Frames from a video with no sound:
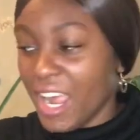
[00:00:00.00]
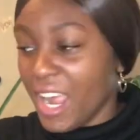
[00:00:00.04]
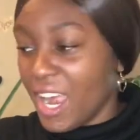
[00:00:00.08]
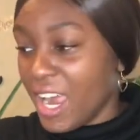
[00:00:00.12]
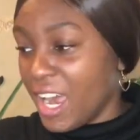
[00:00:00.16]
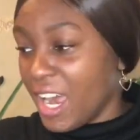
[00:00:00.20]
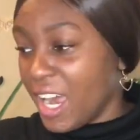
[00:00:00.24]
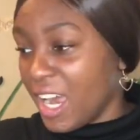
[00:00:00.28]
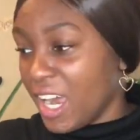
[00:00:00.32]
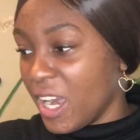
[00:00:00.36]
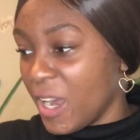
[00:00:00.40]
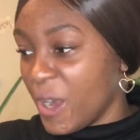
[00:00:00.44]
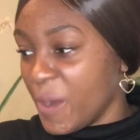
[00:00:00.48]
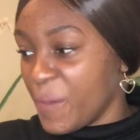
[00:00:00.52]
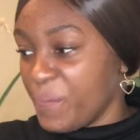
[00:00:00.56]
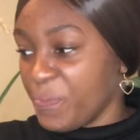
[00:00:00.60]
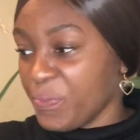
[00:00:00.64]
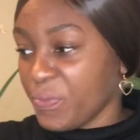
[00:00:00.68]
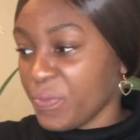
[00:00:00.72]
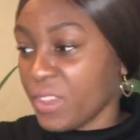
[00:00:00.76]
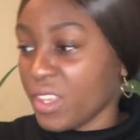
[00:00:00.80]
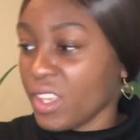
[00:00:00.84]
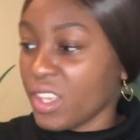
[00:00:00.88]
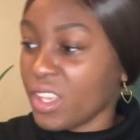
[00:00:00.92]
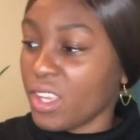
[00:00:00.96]

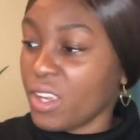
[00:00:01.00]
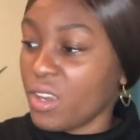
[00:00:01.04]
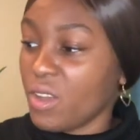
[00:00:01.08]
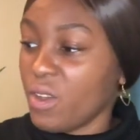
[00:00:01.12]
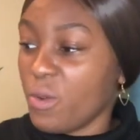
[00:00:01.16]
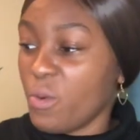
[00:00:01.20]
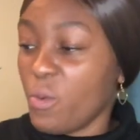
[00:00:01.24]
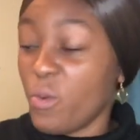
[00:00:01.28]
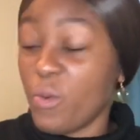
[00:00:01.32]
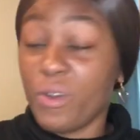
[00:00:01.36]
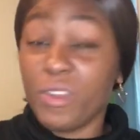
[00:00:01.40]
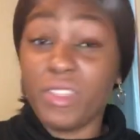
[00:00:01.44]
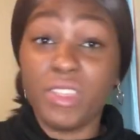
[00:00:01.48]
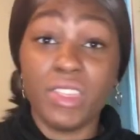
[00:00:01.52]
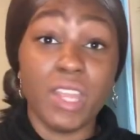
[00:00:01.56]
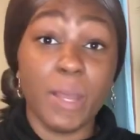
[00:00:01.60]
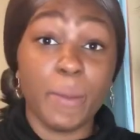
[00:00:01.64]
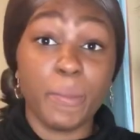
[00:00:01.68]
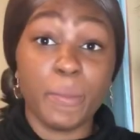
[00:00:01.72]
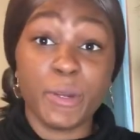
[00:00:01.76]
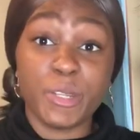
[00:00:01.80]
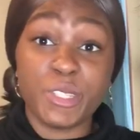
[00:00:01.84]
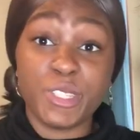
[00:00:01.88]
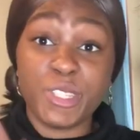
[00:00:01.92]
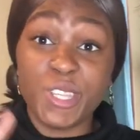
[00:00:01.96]

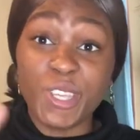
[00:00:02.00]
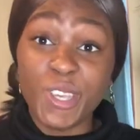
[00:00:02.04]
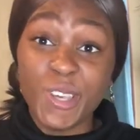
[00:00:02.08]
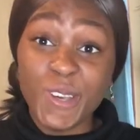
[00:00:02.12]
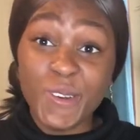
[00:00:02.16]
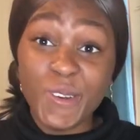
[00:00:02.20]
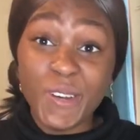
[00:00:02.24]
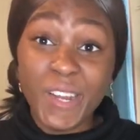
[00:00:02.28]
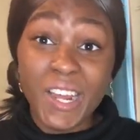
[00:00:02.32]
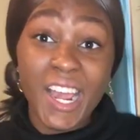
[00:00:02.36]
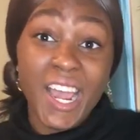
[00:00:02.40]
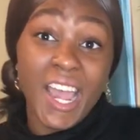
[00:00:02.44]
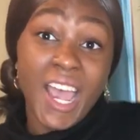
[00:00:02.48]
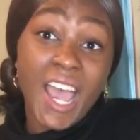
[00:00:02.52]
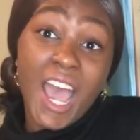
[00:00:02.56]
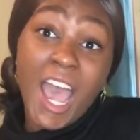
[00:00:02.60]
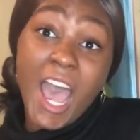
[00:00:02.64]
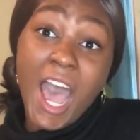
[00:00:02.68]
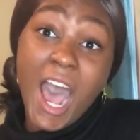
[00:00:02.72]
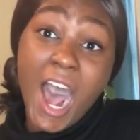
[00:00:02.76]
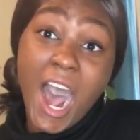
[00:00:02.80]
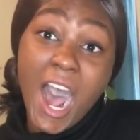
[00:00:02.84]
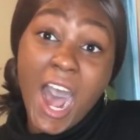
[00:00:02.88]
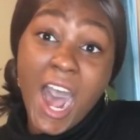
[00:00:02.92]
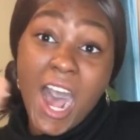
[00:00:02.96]
Number two,
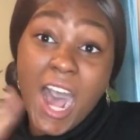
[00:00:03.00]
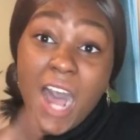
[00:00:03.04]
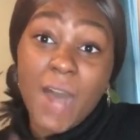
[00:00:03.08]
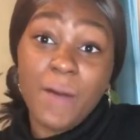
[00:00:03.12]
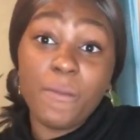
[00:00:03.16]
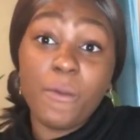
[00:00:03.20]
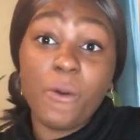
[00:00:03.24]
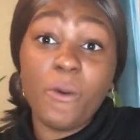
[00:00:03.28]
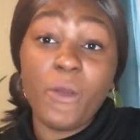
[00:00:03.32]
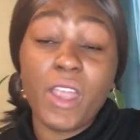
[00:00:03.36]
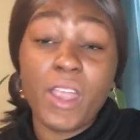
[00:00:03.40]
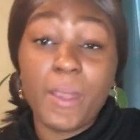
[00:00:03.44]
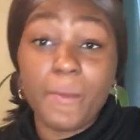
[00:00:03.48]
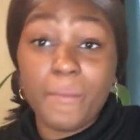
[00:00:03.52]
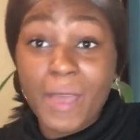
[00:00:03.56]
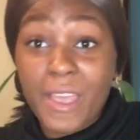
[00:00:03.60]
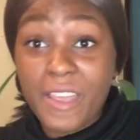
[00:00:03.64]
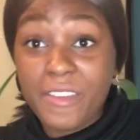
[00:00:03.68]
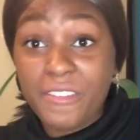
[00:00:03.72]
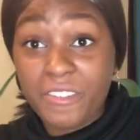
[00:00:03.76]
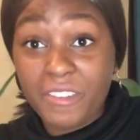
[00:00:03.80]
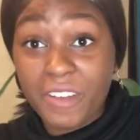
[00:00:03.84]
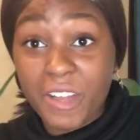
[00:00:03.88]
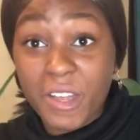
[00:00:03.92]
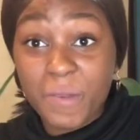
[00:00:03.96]
where am I
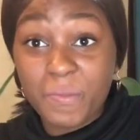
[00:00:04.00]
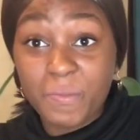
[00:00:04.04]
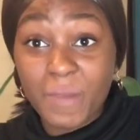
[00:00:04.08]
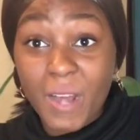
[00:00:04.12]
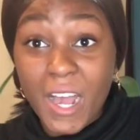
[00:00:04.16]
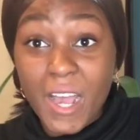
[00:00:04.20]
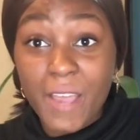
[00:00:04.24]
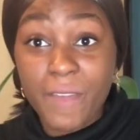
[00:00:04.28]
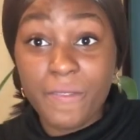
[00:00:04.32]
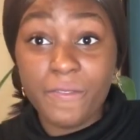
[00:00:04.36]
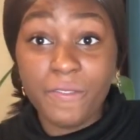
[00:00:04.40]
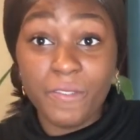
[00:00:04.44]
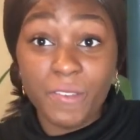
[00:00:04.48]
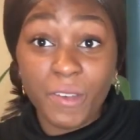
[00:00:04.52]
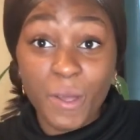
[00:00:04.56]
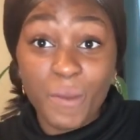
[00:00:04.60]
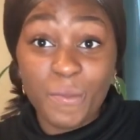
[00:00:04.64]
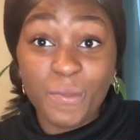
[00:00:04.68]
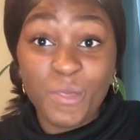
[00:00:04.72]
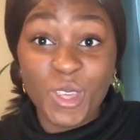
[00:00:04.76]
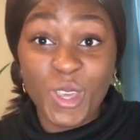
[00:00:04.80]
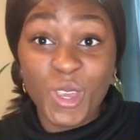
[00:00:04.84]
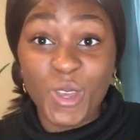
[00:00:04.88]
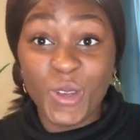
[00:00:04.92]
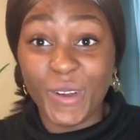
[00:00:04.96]
from? I'm
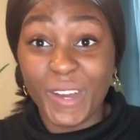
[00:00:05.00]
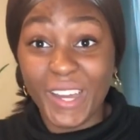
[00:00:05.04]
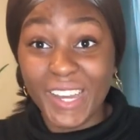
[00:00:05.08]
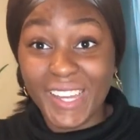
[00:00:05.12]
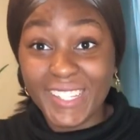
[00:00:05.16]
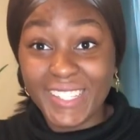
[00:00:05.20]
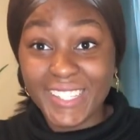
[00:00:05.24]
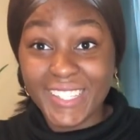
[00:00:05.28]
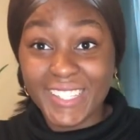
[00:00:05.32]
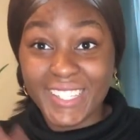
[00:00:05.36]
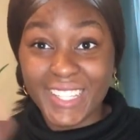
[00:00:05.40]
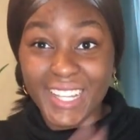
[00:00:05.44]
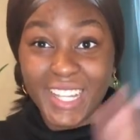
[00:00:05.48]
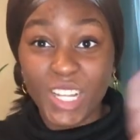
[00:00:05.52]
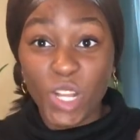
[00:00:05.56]
from the US.